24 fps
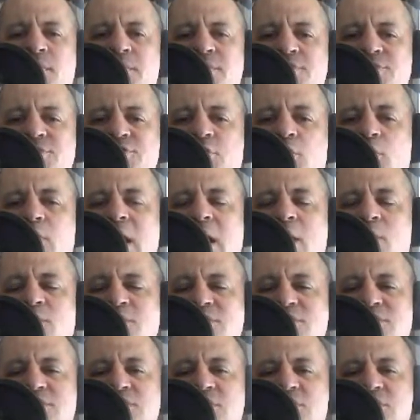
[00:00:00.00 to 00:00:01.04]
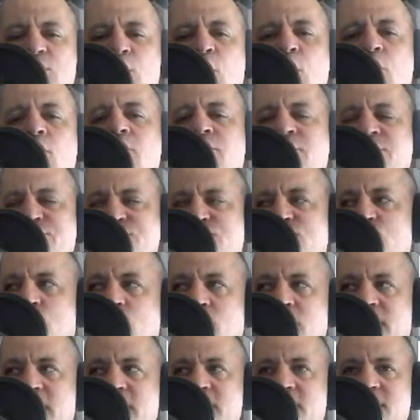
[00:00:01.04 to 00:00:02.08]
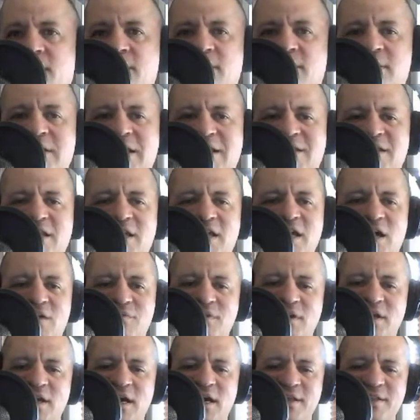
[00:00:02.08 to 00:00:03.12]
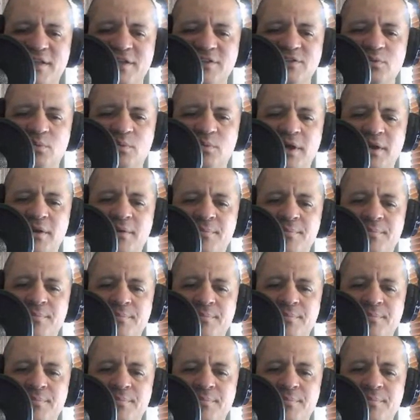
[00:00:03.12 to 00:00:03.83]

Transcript: So I was overjoyed that the Coven got this win.